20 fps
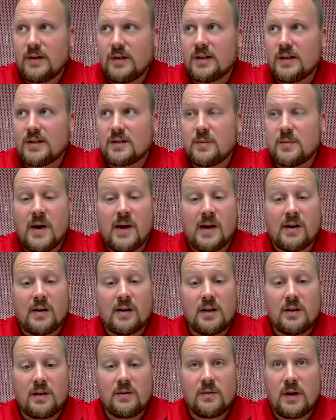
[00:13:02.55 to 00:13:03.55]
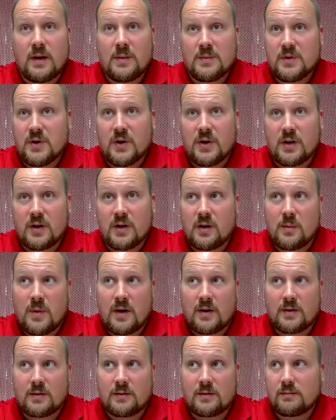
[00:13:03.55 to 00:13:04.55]
It doesn't matter if I'm talking
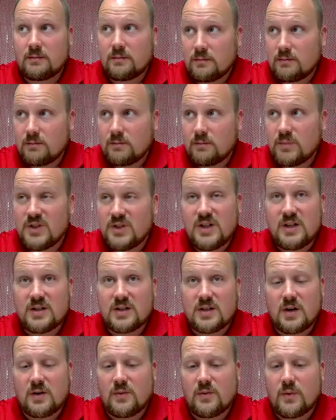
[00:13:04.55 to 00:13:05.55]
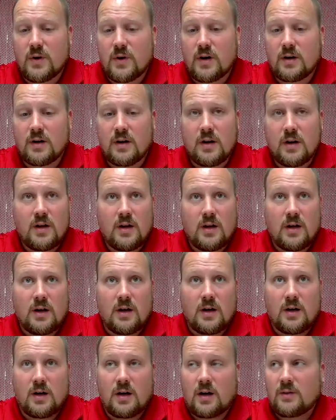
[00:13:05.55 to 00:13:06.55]
about machine software,
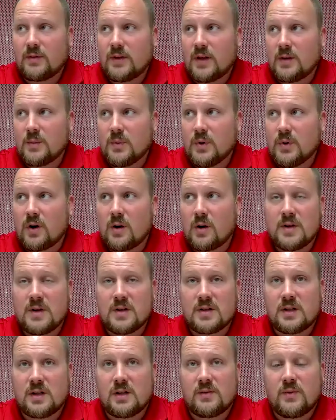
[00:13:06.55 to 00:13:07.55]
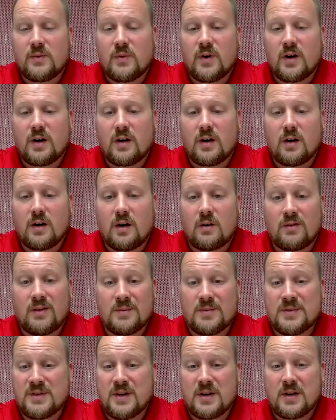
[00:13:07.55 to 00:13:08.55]
offline programming software, or if
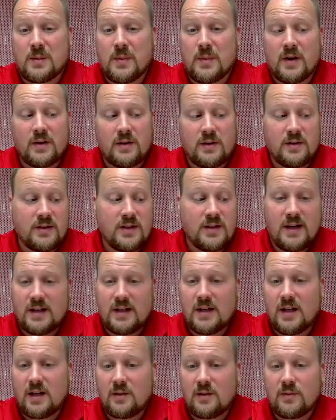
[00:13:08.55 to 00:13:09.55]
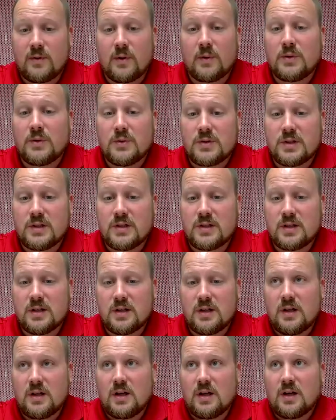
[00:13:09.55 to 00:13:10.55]
I'm talking about your day-to-day phone usage.
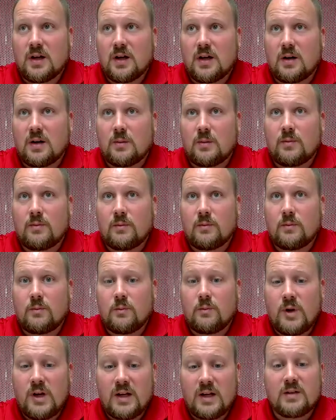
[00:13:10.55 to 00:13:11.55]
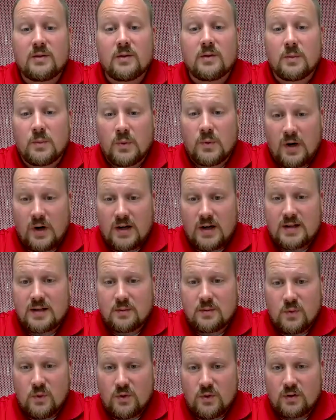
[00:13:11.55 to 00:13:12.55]
We need to embrace
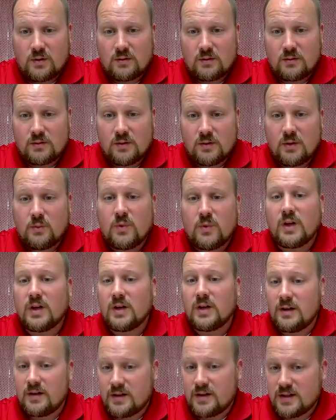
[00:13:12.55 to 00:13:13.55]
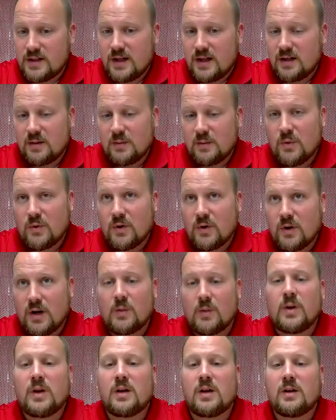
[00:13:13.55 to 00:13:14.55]
it more, we need to understand it more,
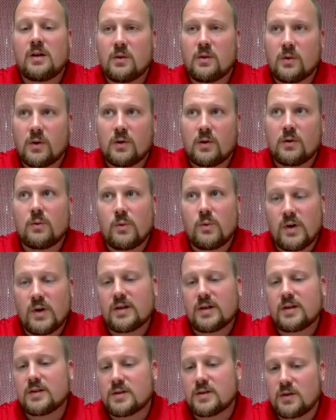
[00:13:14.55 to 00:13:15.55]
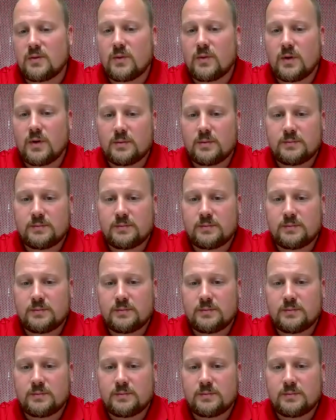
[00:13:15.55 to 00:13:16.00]
and we need to grow with the software.